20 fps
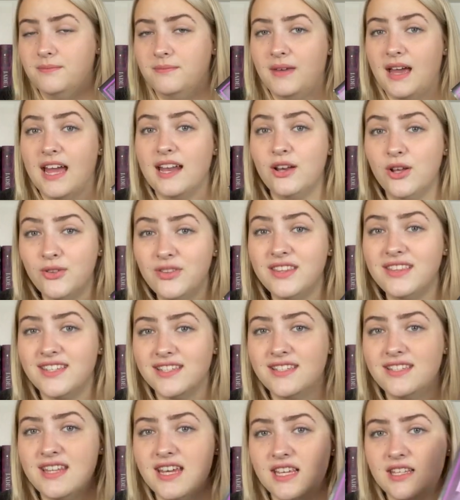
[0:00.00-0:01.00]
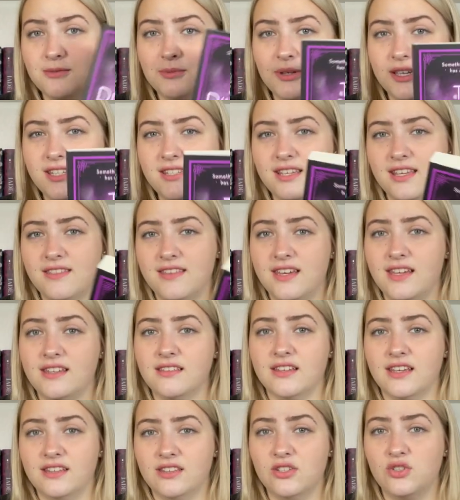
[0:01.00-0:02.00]
I know that this takes place, I think, in
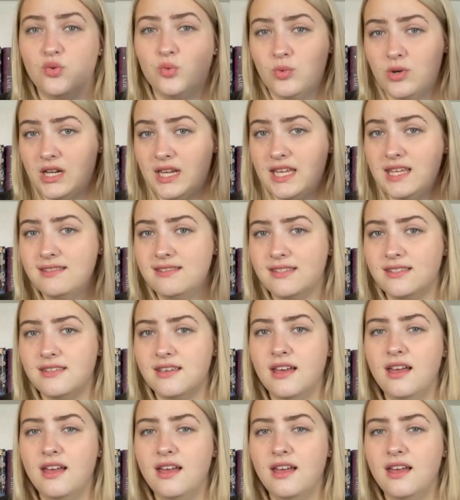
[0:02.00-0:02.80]
like the 20s,